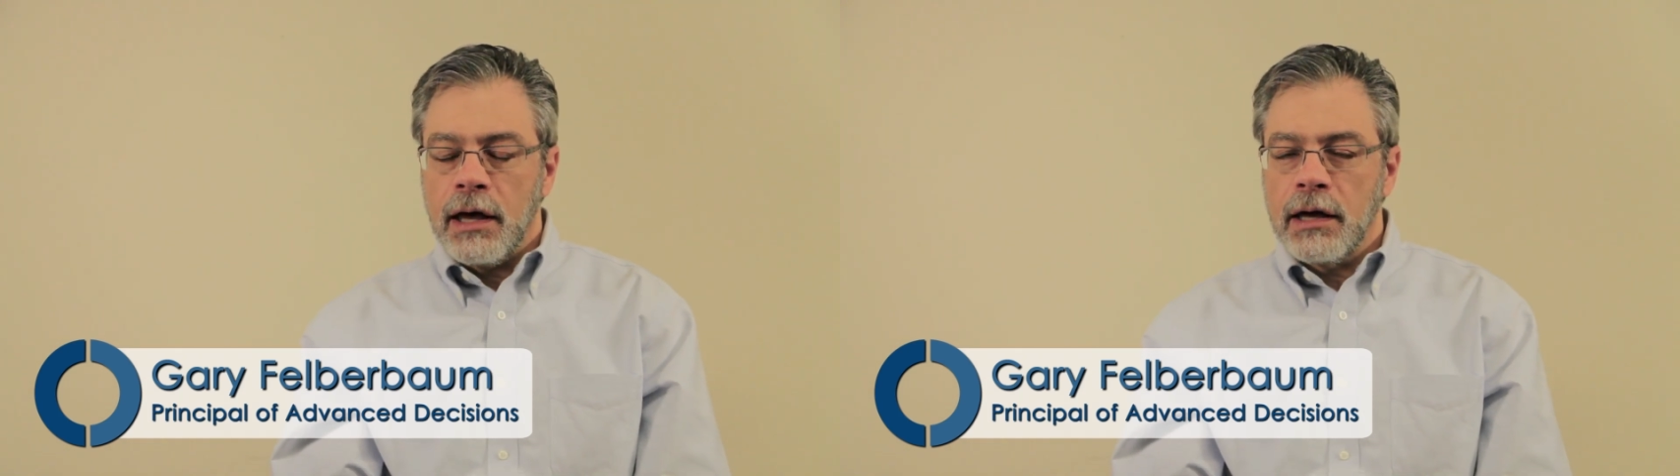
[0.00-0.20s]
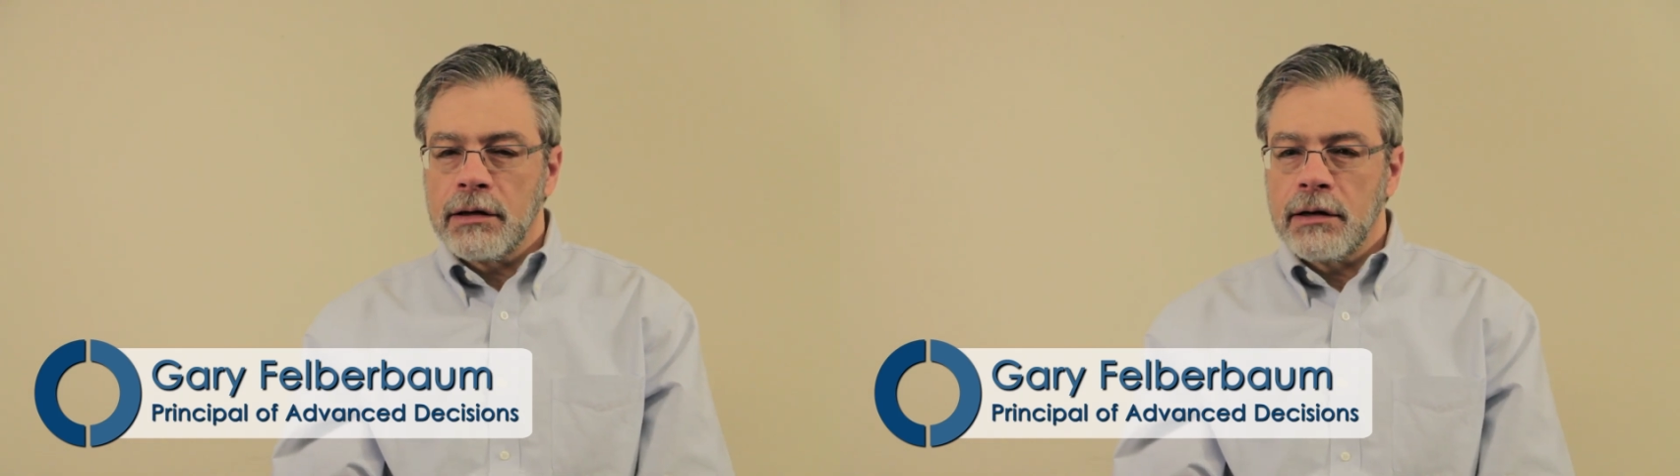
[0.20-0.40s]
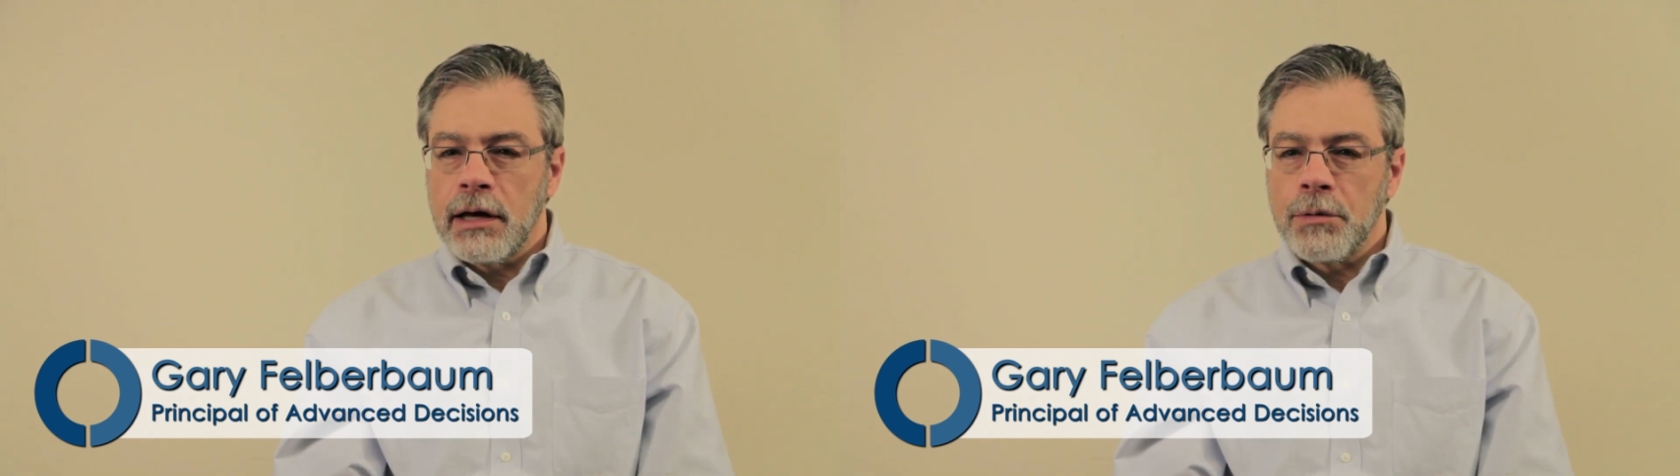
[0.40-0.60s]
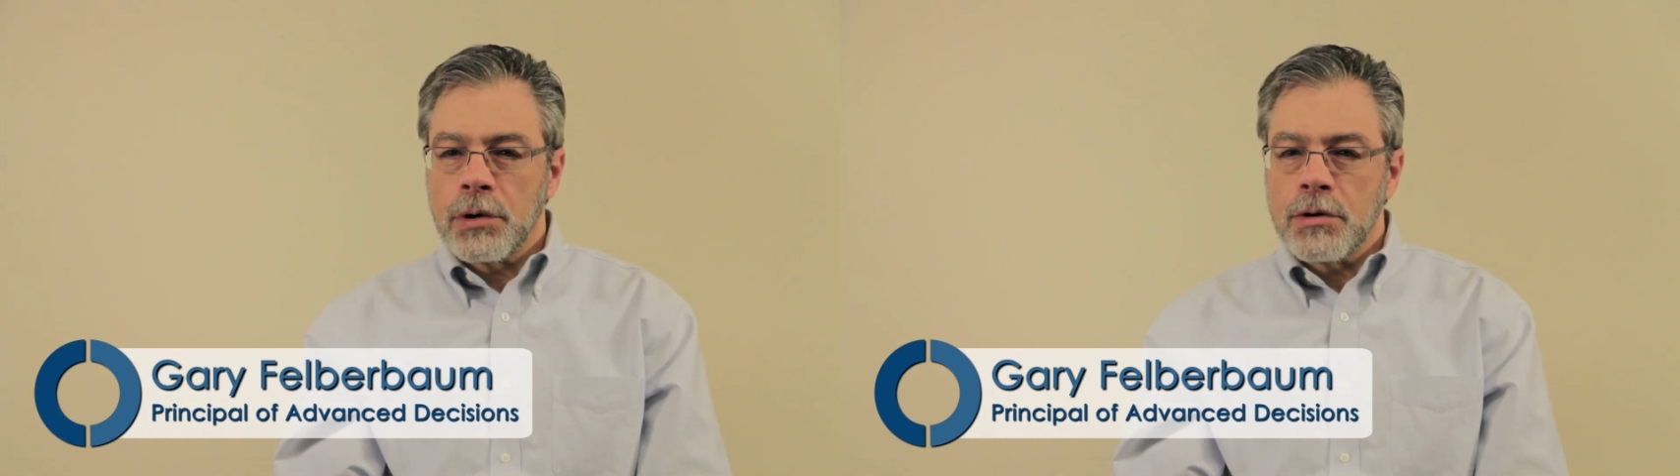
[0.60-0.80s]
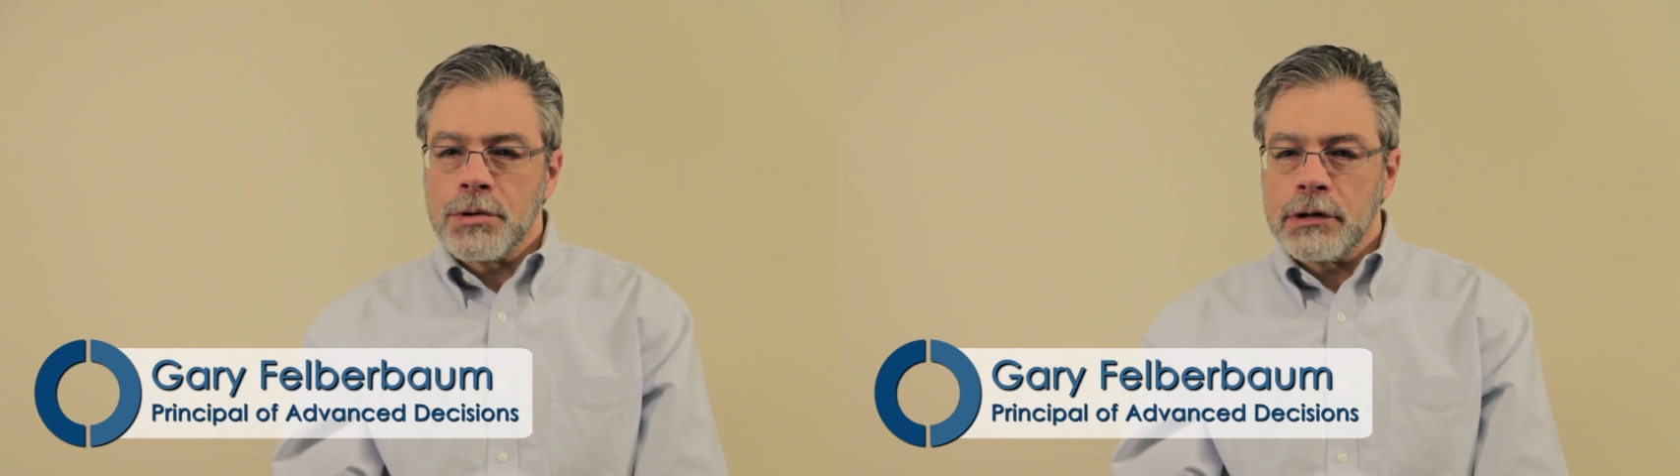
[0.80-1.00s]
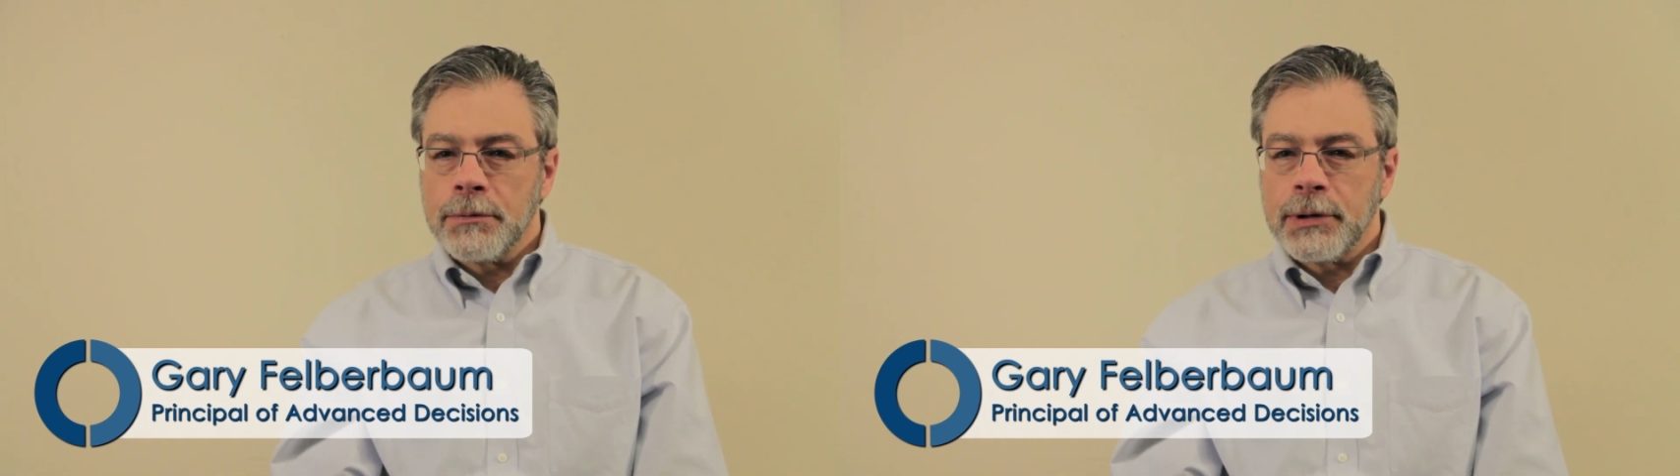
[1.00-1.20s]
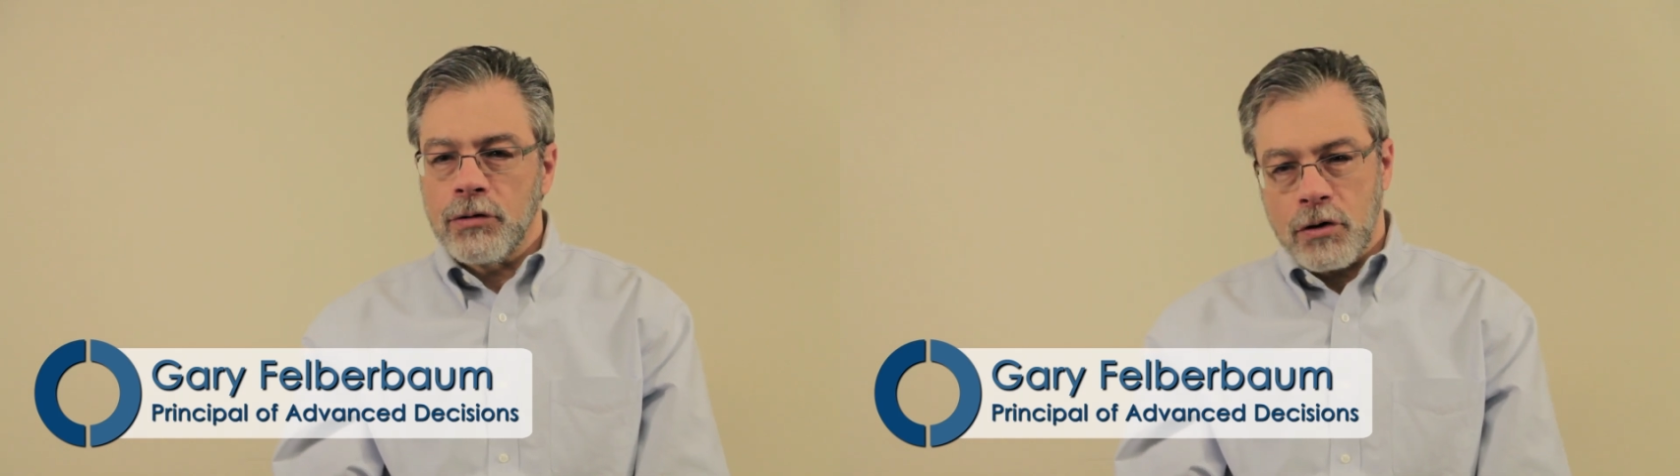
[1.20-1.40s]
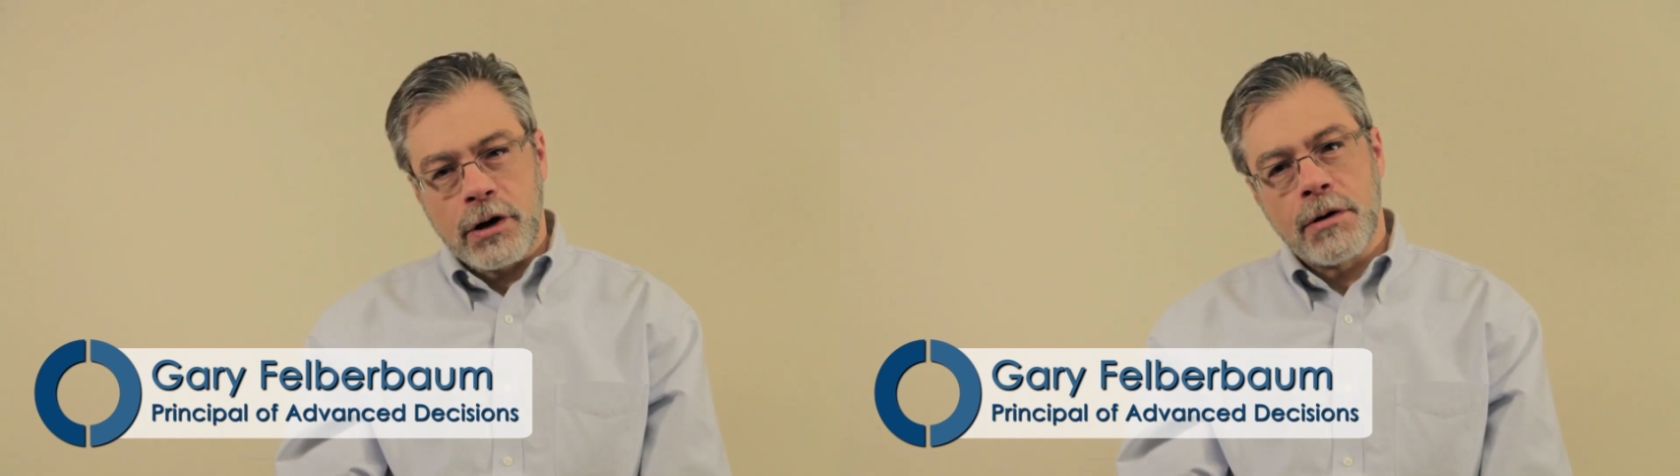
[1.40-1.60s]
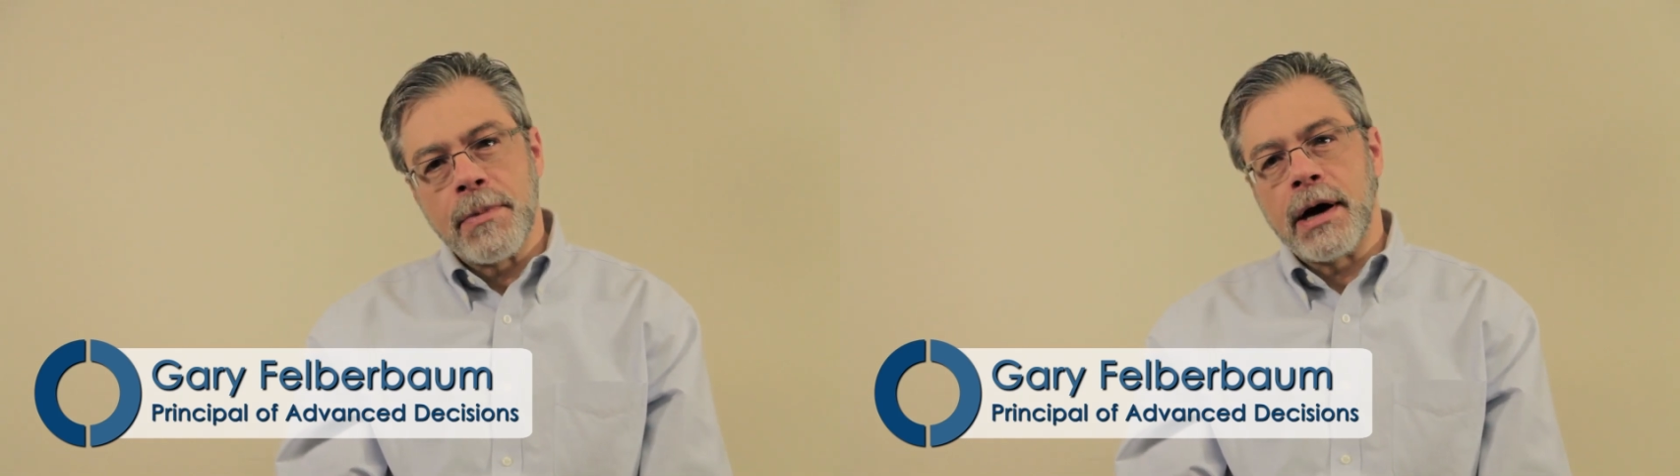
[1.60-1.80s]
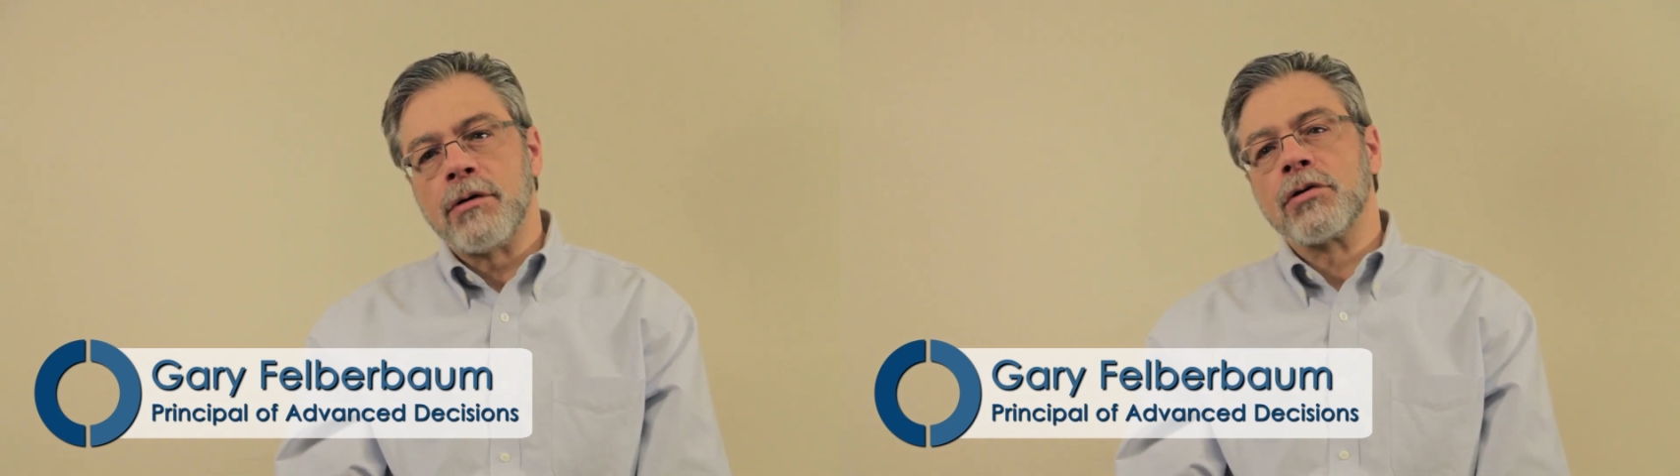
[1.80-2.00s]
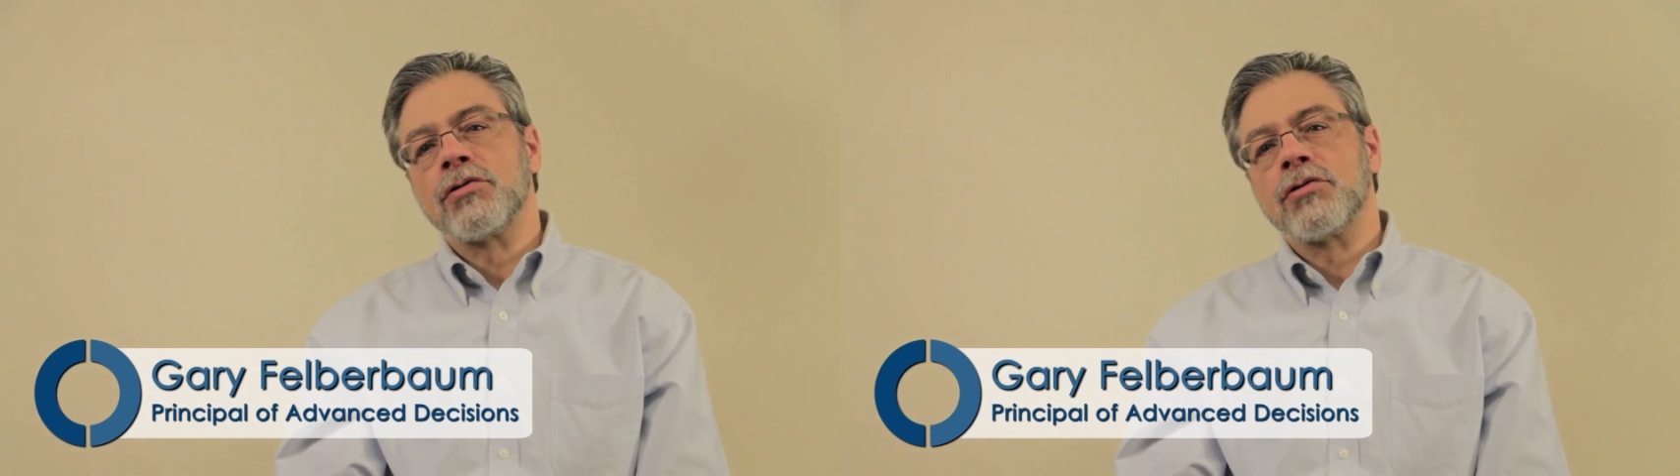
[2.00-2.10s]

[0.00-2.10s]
and today we're going to be talking about